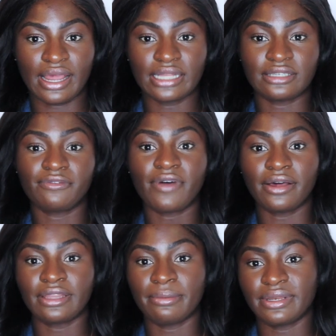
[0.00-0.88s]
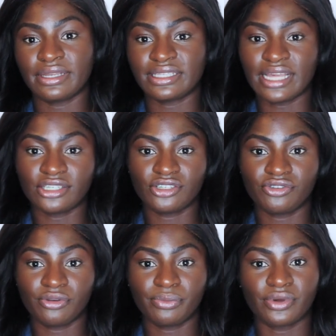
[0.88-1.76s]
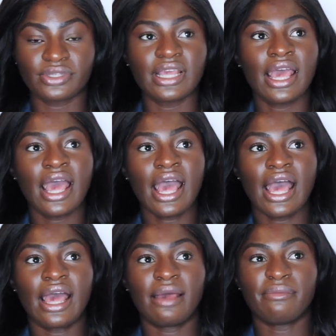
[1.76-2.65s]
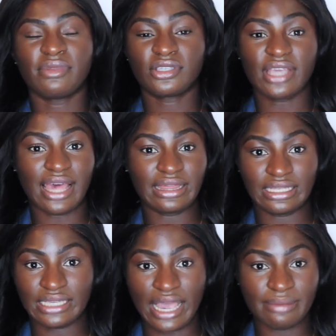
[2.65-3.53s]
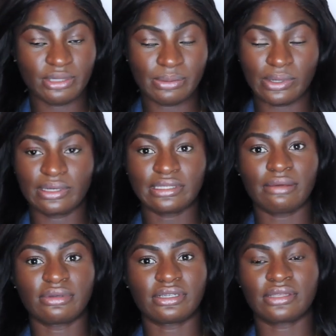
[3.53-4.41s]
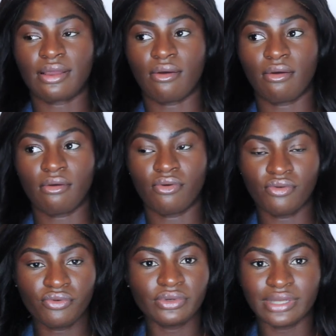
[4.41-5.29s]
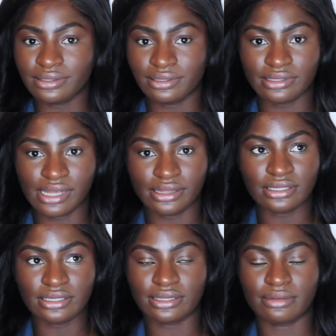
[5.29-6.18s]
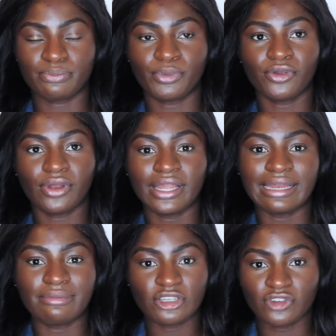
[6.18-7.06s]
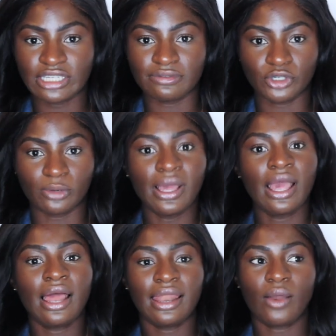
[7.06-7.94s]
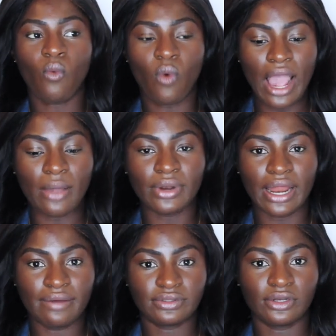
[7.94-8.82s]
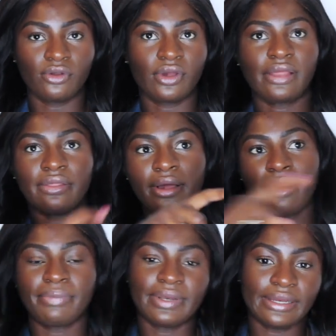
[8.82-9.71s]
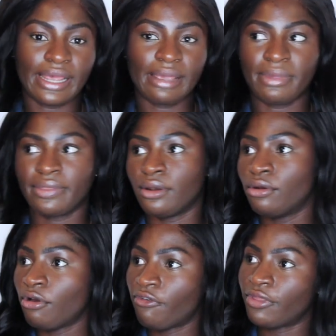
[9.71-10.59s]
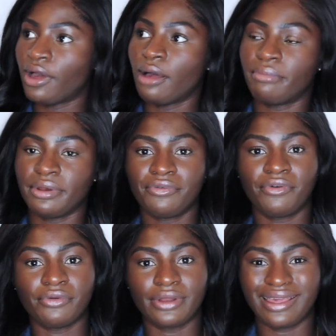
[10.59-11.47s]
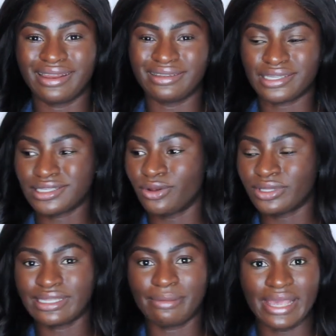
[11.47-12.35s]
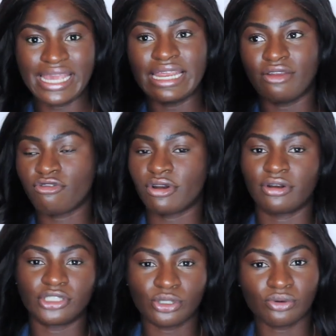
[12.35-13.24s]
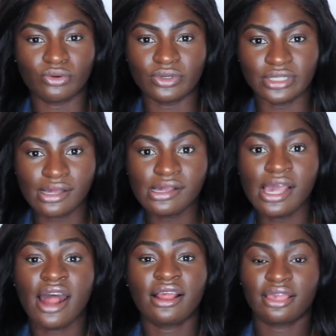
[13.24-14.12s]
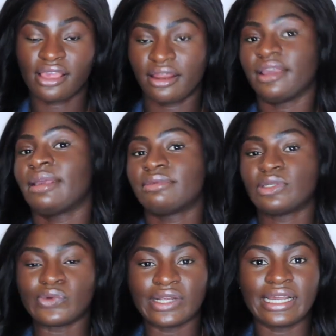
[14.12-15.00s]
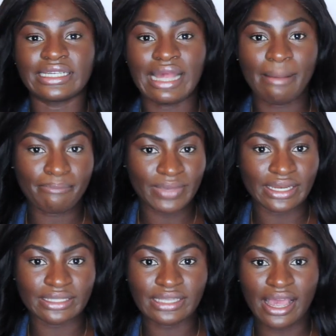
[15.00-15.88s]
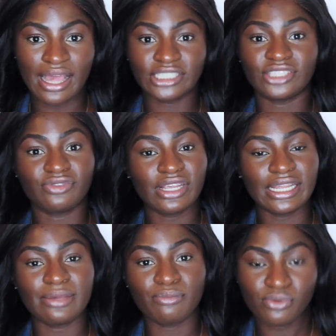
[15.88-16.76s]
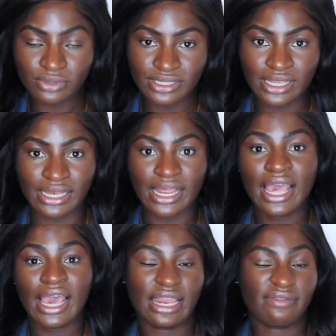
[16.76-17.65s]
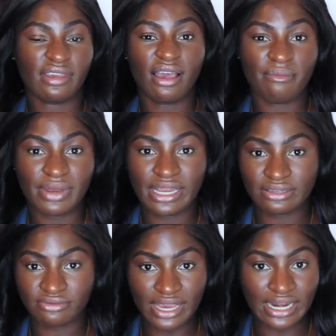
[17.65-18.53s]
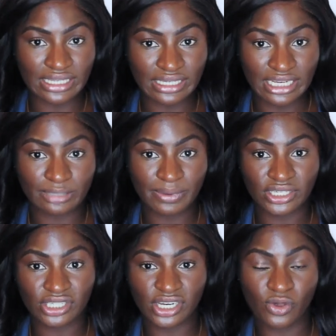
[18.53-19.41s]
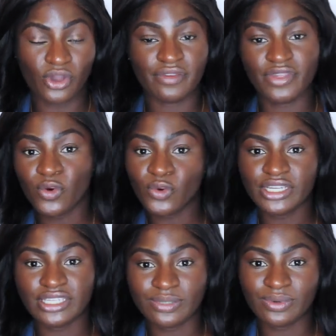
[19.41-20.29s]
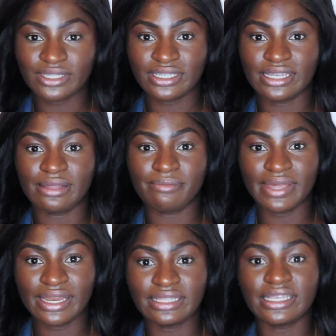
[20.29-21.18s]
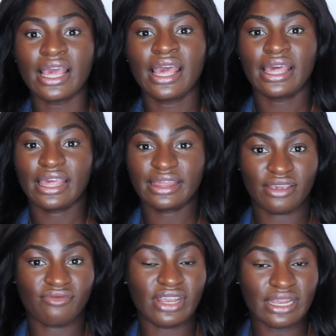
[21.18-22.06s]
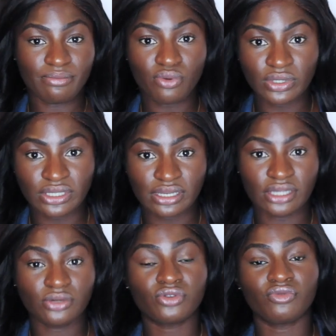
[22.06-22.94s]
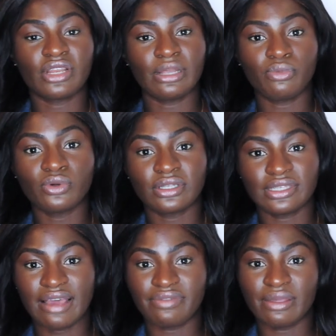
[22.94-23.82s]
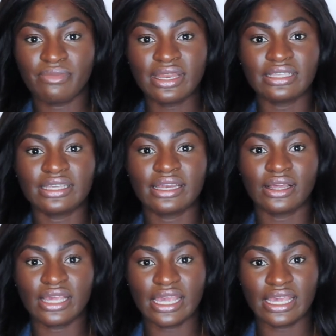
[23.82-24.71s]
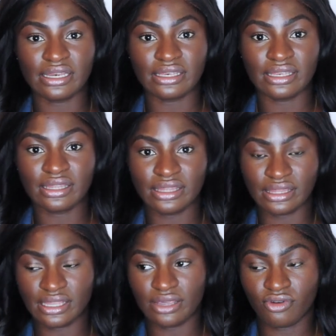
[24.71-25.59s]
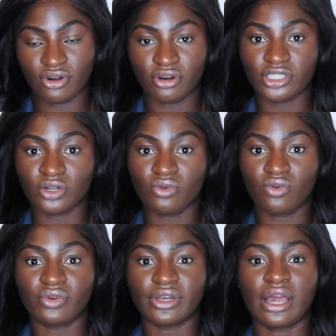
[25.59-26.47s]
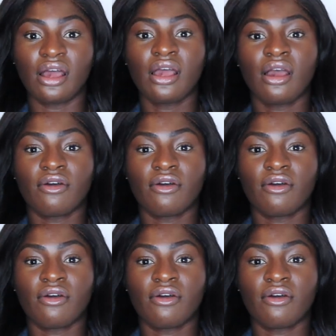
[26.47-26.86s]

I had to file them in the statutory books. At the time, to be honest, I was just like, who does this? Like, this is a purely administrative job. Like, why would I have to look at the company name and then look for the company folder and then just slot them in chronological order? And then I came to realize that minutes are actually really important, and if the company is regulated especially, or if the auditors want to see the minutes, they're really important. It's also really important to have them minuted in chronological order